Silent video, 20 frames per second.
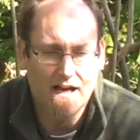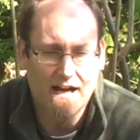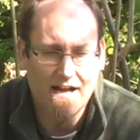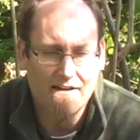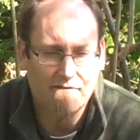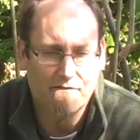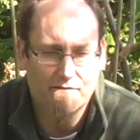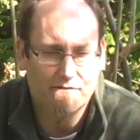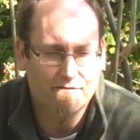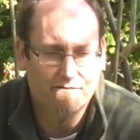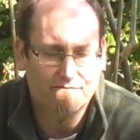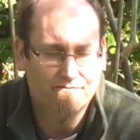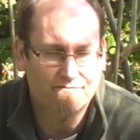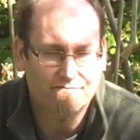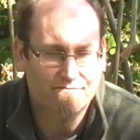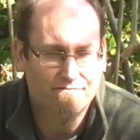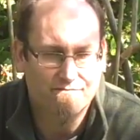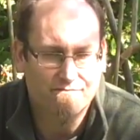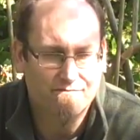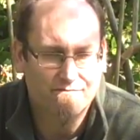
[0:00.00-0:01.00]
I've
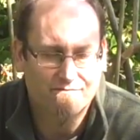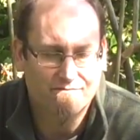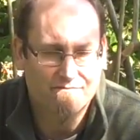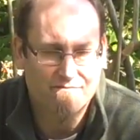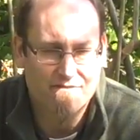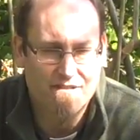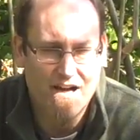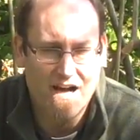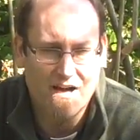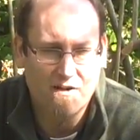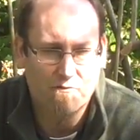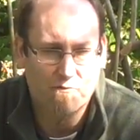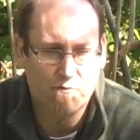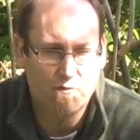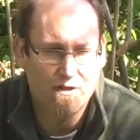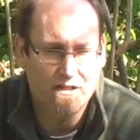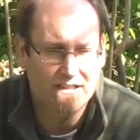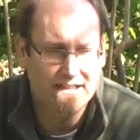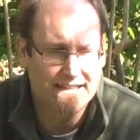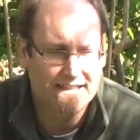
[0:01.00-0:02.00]
not
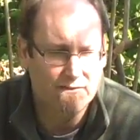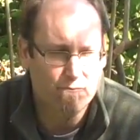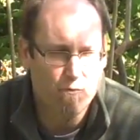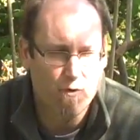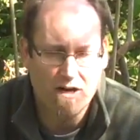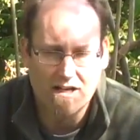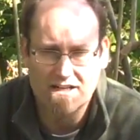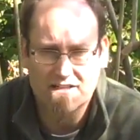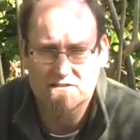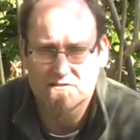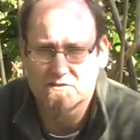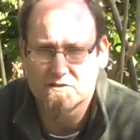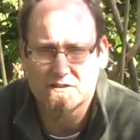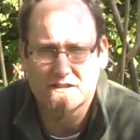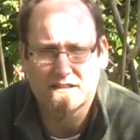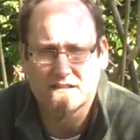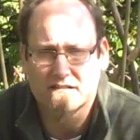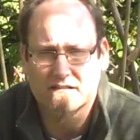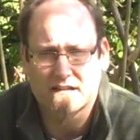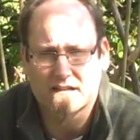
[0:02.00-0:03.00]
really wanted to
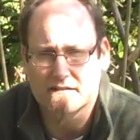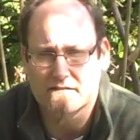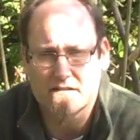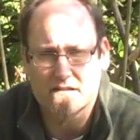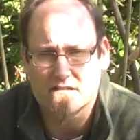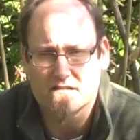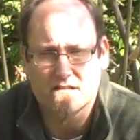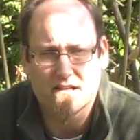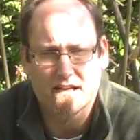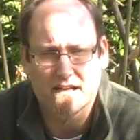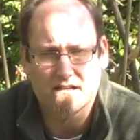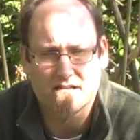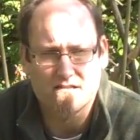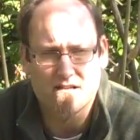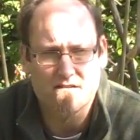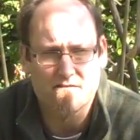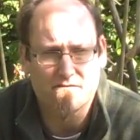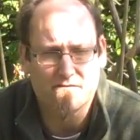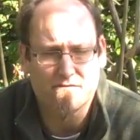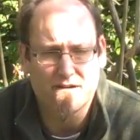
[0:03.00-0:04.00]
look at a lot of these
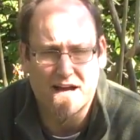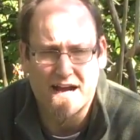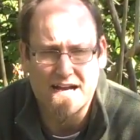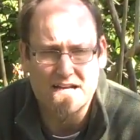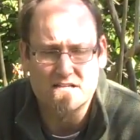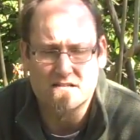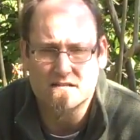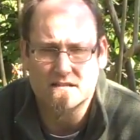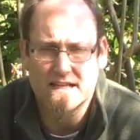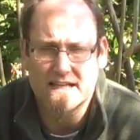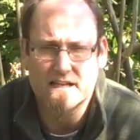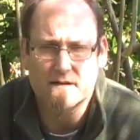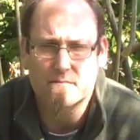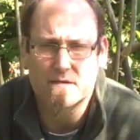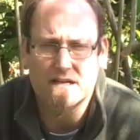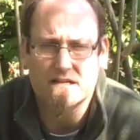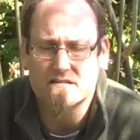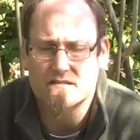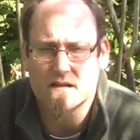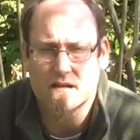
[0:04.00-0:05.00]
things. I've isolated
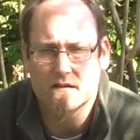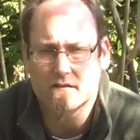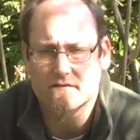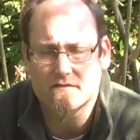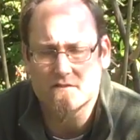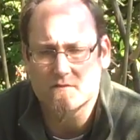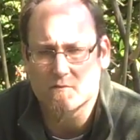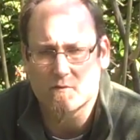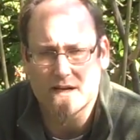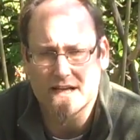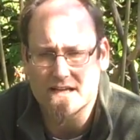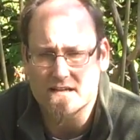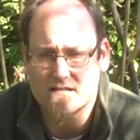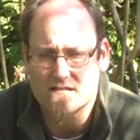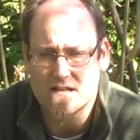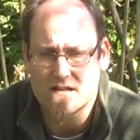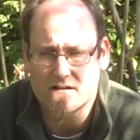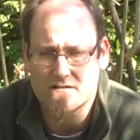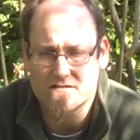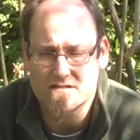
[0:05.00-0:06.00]
myself in
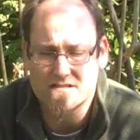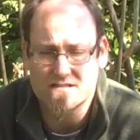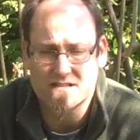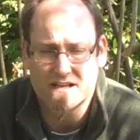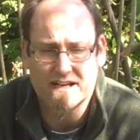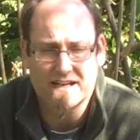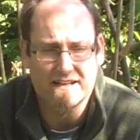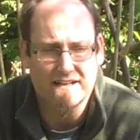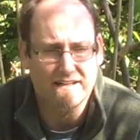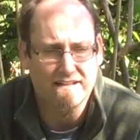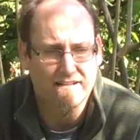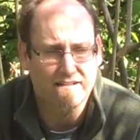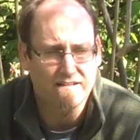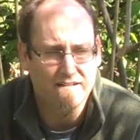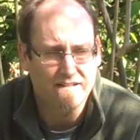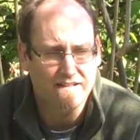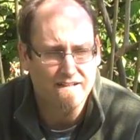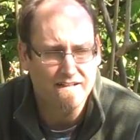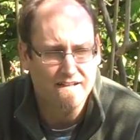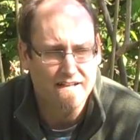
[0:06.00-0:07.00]
ways that our society
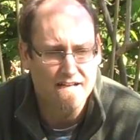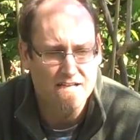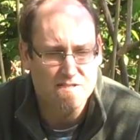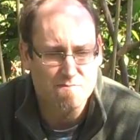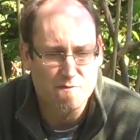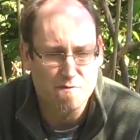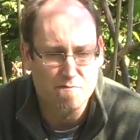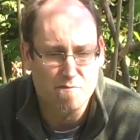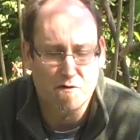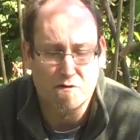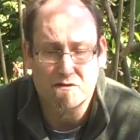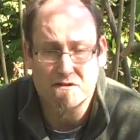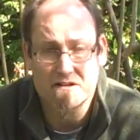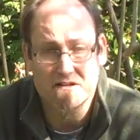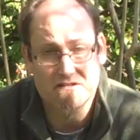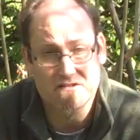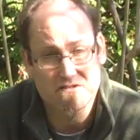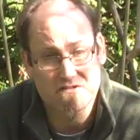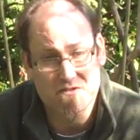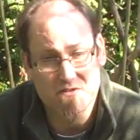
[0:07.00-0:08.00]
has promoted
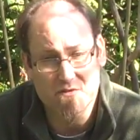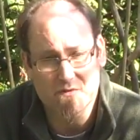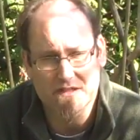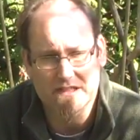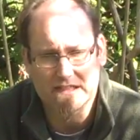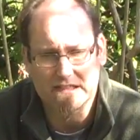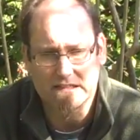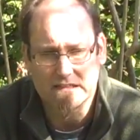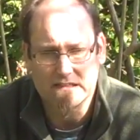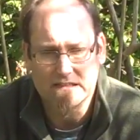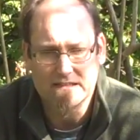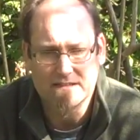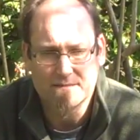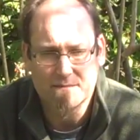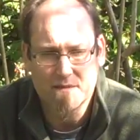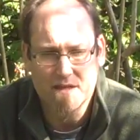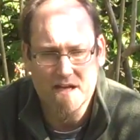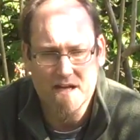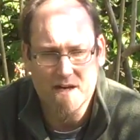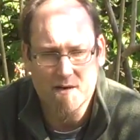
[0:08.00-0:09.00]
us doing
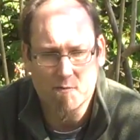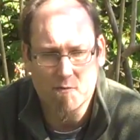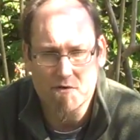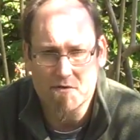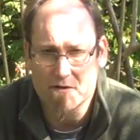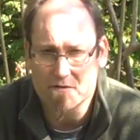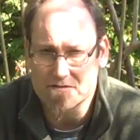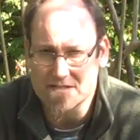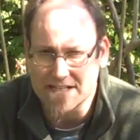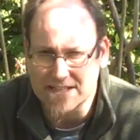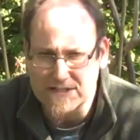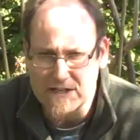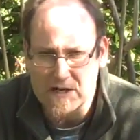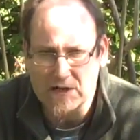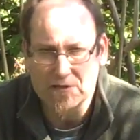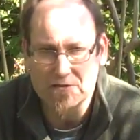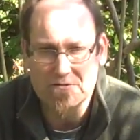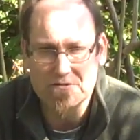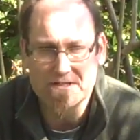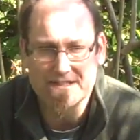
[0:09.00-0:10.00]
with our
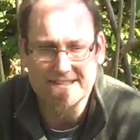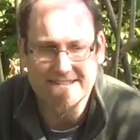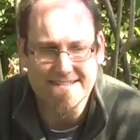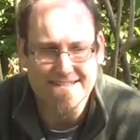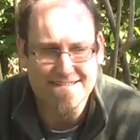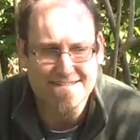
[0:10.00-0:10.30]
technology,